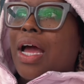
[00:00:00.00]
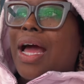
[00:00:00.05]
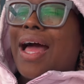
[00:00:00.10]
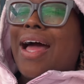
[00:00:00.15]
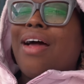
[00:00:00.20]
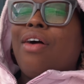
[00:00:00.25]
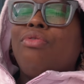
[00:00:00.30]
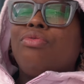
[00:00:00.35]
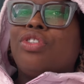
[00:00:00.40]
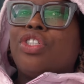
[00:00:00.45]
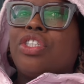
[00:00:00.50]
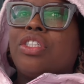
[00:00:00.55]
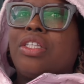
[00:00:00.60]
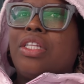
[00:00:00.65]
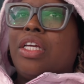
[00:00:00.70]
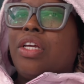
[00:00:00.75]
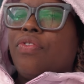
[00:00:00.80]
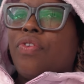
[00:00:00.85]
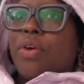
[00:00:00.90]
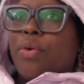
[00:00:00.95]
I don't just
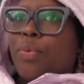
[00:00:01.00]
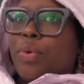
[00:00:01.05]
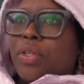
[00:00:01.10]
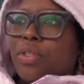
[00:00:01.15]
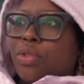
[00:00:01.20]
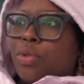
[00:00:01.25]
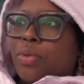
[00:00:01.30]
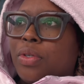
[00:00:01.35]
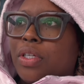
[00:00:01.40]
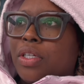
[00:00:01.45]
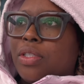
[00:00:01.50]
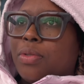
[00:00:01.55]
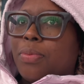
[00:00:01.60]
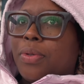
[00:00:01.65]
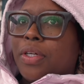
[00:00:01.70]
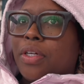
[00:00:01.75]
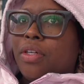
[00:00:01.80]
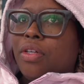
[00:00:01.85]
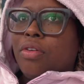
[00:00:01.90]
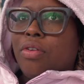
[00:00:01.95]
leave him with the twins,
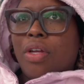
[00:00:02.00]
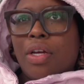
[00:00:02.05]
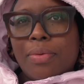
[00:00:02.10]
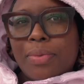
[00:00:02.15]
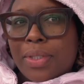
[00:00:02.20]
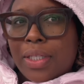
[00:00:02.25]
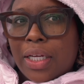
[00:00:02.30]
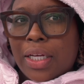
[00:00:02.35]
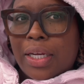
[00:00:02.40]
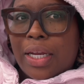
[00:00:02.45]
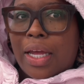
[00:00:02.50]
but you know what I'm saying?